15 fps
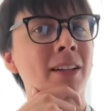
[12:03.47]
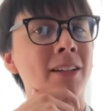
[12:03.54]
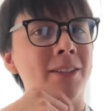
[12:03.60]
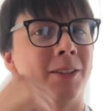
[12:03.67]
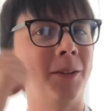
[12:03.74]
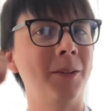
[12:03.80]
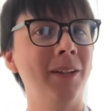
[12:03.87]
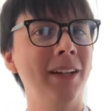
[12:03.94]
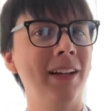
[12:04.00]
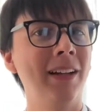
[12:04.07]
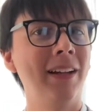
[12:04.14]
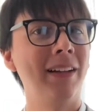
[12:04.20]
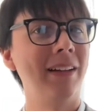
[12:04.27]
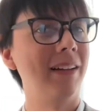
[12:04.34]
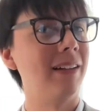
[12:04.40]
So
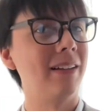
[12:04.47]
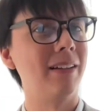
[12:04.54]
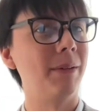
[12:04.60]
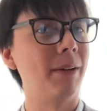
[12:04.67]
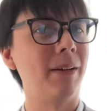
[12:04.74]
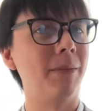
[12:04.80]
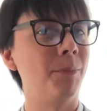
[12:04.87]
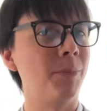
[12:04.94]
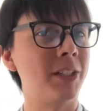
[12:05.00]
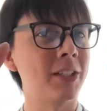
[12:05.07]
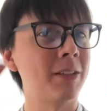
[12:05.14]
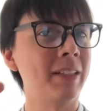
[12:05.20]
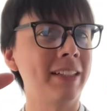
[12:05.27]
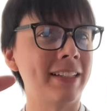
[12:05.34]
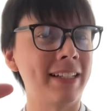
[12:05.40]

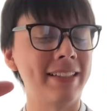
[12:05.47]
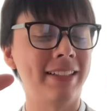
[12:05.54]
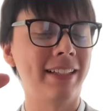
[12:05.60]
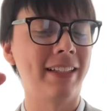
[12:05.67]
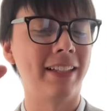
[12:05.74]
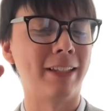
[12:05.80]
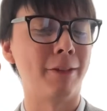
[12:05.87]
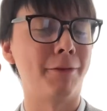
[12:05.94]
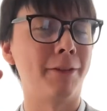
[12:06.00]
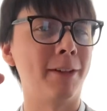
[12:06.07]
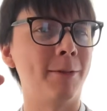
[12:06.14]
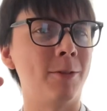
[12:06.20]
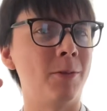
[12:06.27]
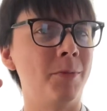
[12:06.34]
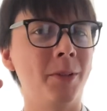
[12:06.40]
just because I say that the
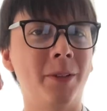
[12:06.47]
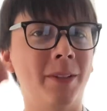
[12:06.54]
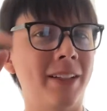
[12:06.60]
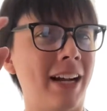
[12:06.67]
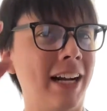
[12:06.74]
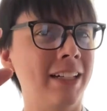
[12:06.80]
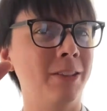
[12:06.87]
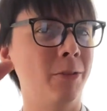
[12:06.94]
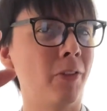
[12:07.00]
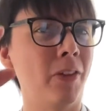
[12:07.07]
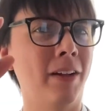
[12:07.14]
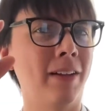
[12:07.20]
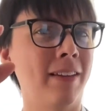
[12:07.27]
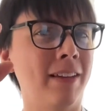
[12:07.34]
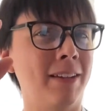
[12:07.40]
flavor is muted, I do
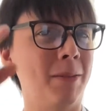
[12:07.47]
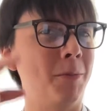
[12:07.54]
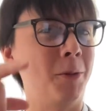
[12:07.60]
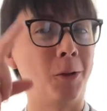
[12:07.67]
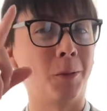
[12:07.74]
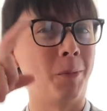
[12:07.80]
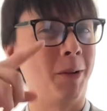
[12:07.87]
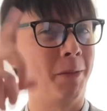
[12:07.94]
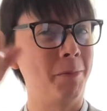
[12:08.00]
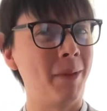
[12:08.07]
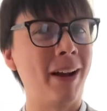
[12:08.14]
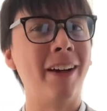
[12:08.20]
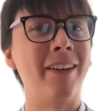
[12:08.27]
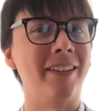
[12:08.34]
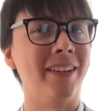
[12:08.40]
think that the milk might
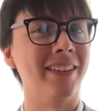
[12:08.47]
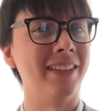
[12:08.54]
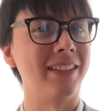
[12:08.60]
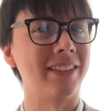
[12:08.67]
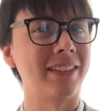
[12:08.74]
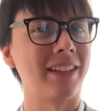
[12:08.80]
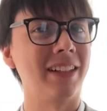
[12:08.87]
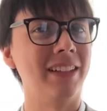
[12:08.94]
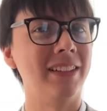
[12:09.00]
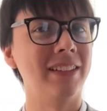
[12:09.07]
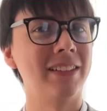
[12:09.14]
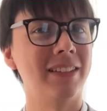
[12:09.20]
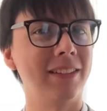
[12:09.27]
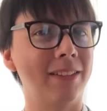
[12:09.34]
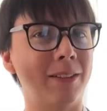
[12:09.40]
matter in this
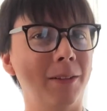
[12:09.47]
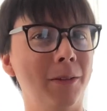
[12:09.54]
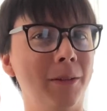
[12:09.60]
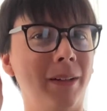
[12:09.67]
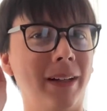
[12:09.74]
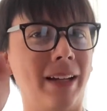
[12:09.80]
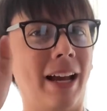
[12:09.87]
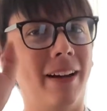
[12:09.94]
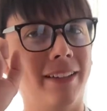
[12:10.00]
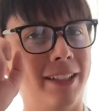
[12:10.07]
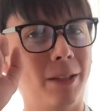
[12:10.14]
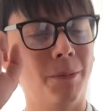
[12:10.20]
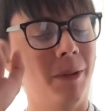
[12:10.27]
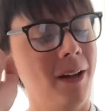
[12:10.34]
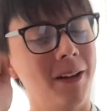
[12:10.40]
case. So I'd
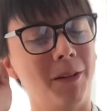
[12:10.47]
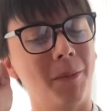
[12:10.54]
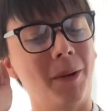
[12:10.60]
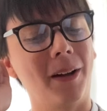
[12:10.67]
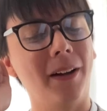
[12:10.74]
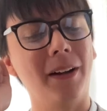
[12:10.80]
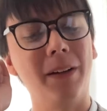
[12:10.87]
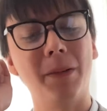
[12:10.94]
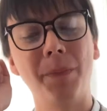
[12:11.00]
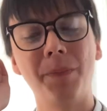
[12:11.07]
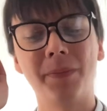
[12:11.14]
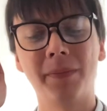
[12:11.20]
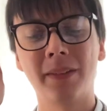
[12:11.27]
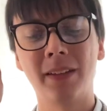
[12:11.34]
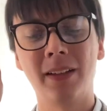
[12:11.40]
keep that in mind.
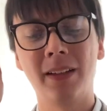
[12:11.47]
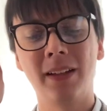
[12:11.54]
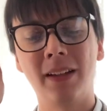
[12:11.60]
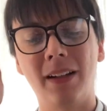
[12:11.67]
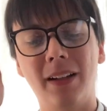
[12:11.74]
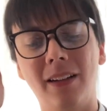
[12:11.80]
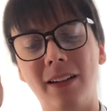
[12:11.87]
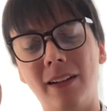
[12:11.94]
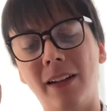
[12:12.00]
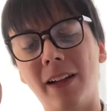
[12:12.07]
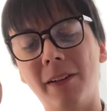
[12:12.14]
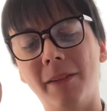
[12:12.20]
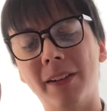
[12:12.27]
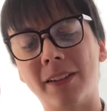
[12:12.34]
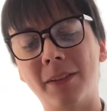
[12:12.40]

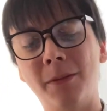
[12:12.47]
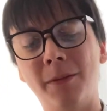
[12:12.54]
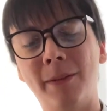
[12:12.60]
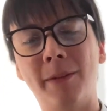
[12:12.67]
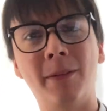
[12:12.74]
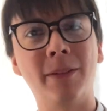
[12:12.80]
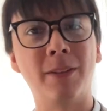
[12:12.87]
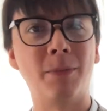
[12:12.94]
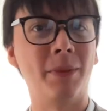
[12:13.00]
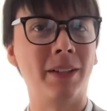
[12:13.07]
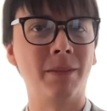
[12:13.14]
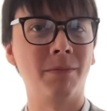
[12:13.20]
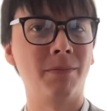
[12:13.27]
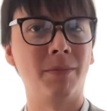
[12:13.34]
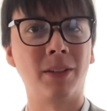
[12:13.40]
Anyway, so it's
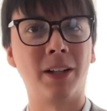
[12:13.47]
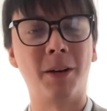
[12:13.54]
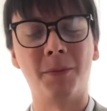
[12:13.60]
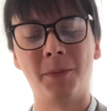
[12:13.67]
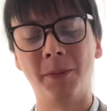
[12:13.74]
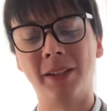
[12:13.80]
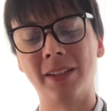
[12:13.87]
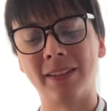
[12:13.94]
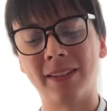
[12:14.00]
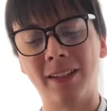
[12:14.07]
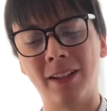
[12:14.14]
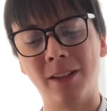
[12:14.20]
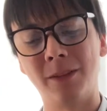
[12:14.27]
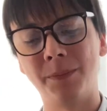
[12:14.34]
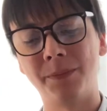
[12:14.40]
been a couple minutes
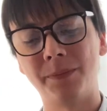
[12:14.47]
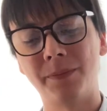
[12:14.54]
now.